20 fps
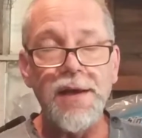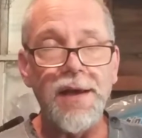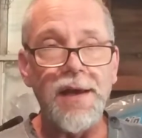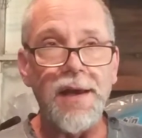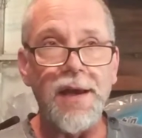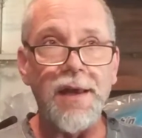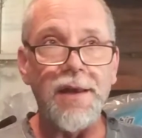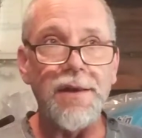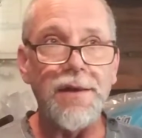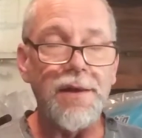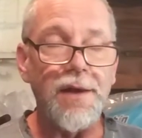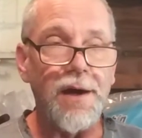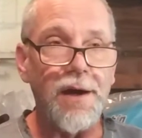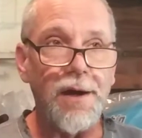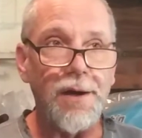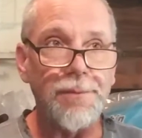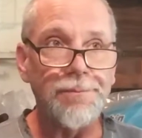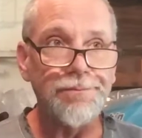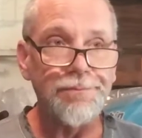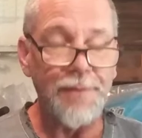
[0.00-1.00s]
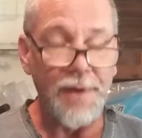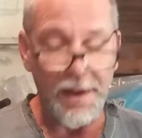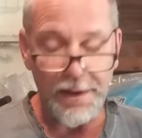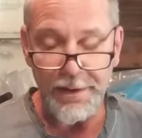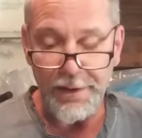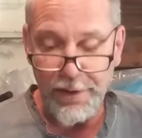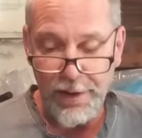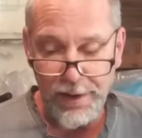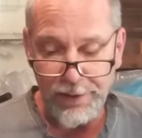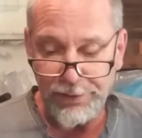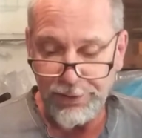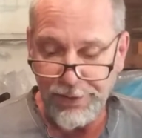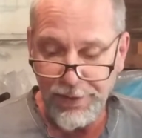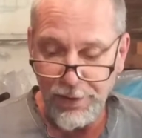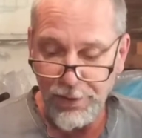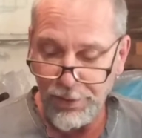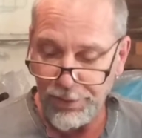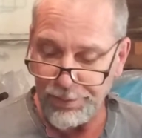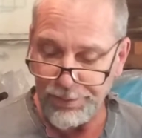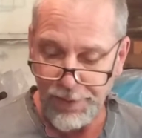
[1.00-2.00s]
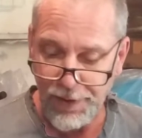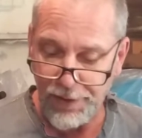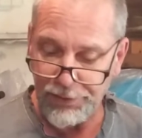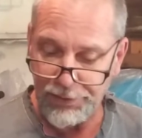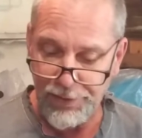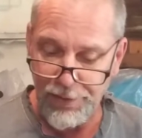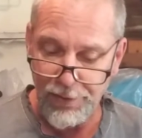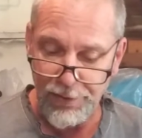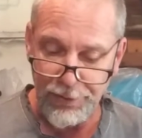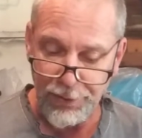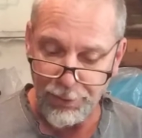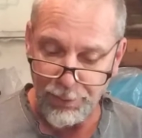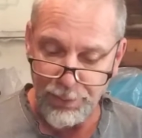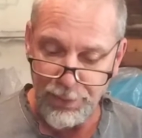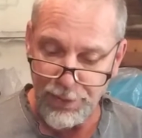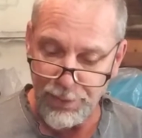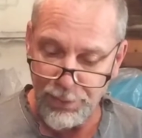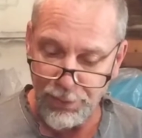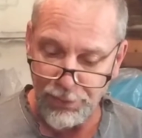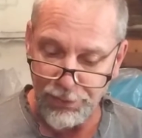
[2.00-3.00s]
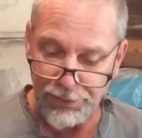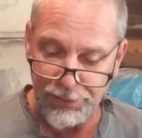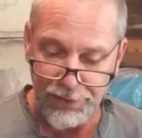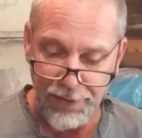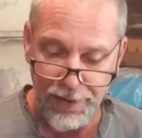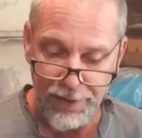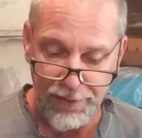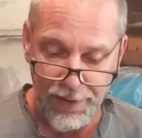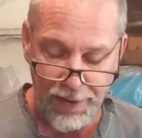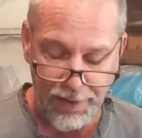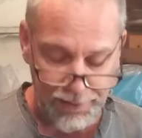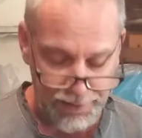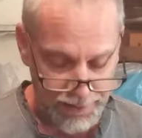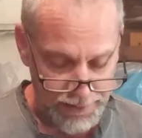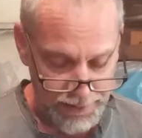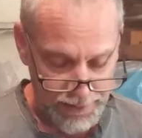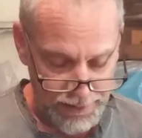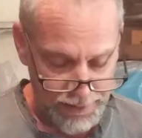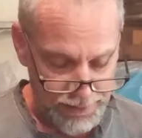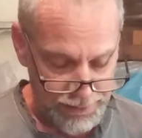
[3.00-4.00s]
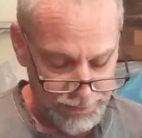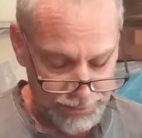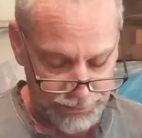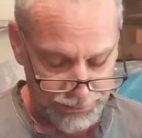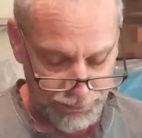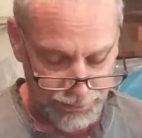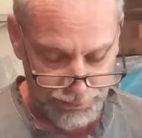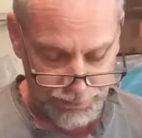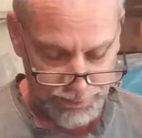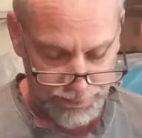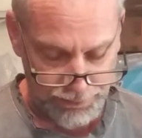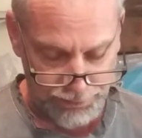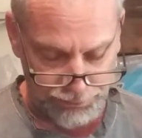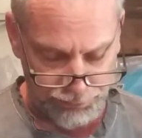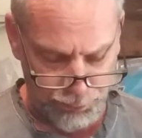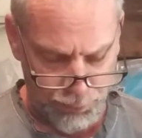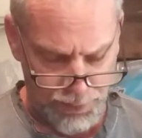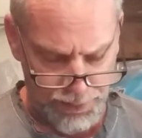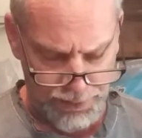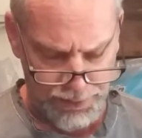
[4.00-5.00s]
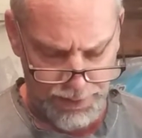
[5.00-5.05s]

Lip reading: And I still hear people say that. So this one